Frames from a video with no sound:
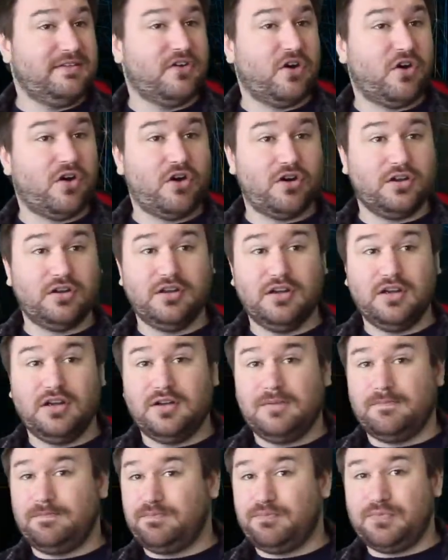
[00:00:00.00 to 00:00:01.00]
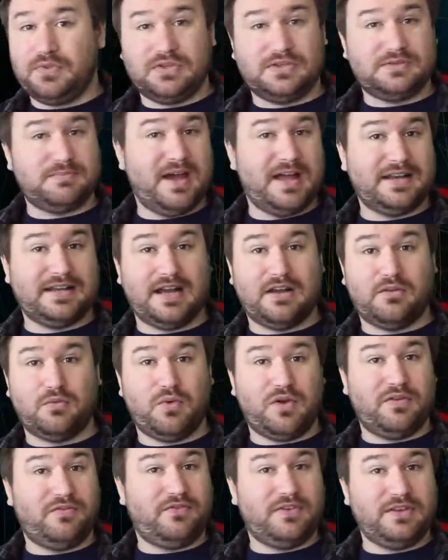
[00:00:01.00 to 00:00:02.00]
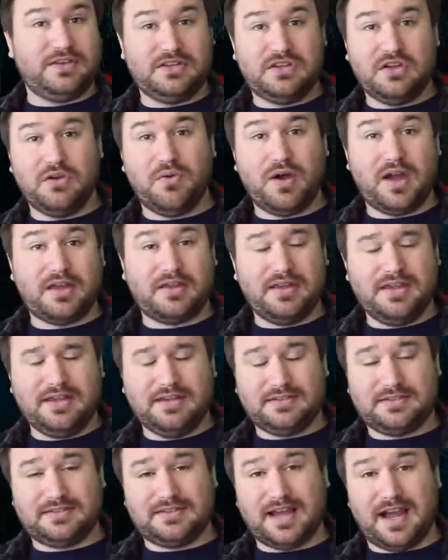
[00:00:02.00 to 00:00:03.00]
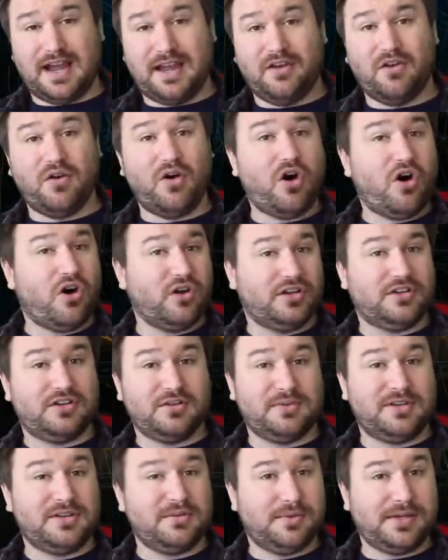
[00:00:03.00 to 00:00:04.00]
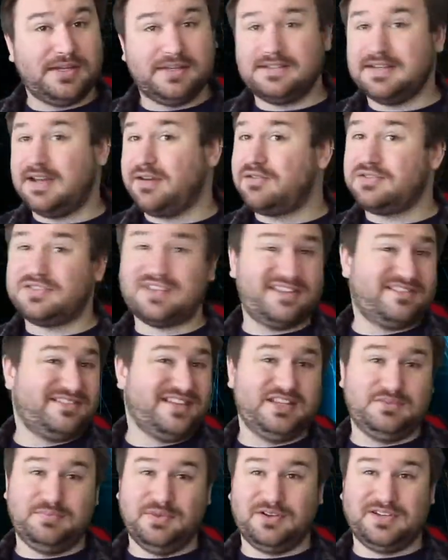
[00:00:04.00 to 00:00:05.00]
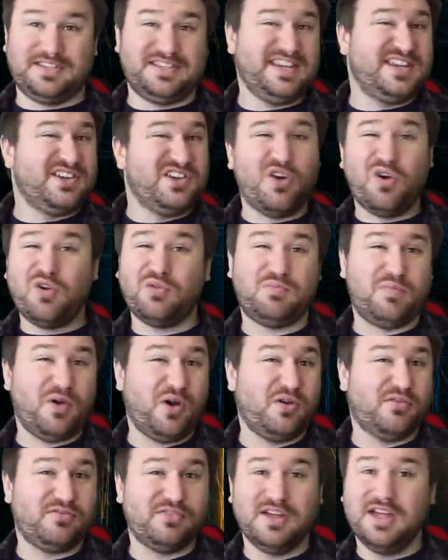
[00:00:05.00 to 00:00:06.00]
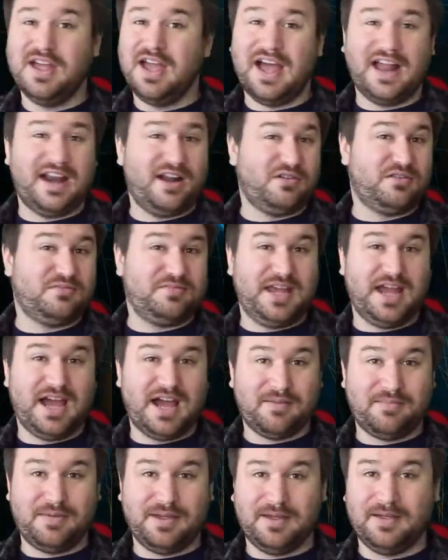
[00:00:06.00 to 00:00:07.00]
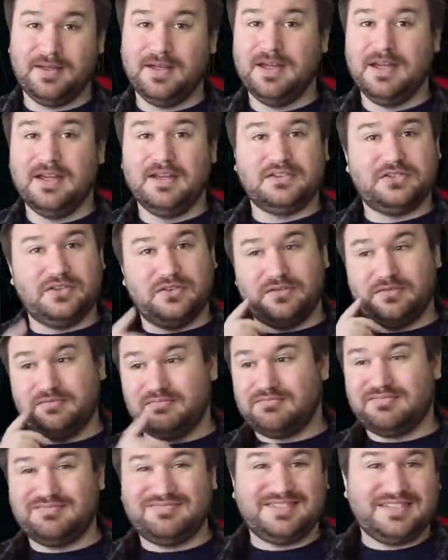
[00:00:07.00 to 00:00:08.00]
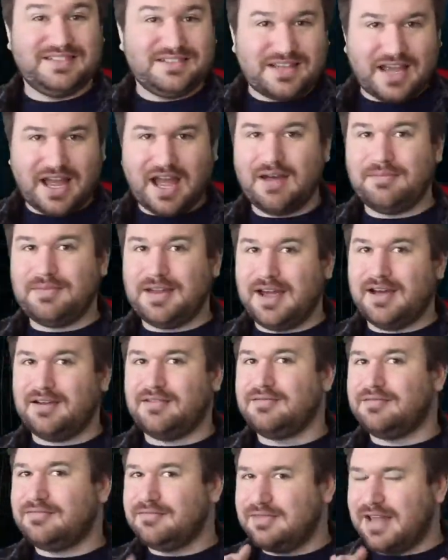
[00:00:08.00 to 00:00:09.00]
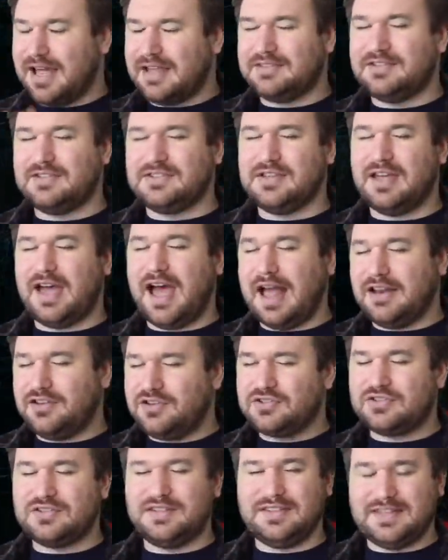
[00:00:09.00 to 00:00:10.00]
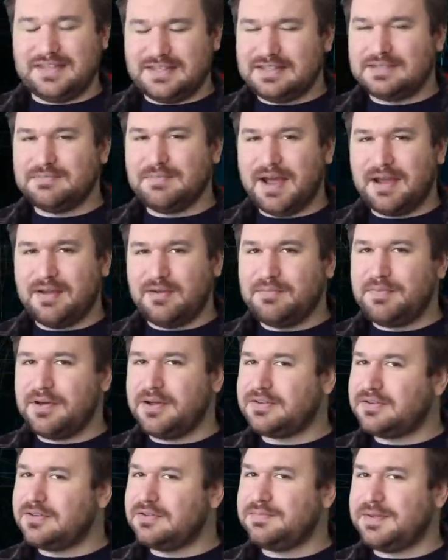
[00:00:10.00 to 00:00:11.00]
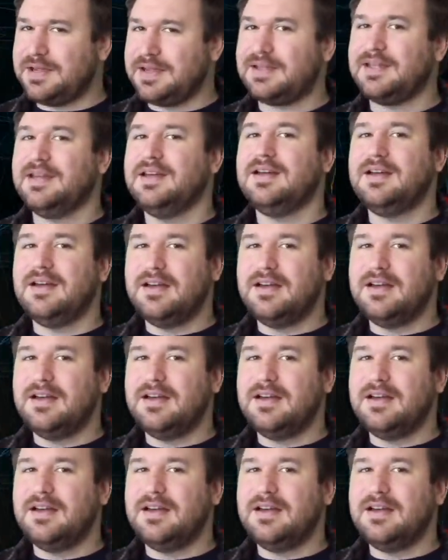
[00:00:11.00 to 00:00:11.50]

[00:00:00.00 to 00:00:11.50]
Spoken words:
on SmackDown with the US title or the WWE title, because let's be honest, he could hold both and I would be happy. So calm down, this is my own personal pick,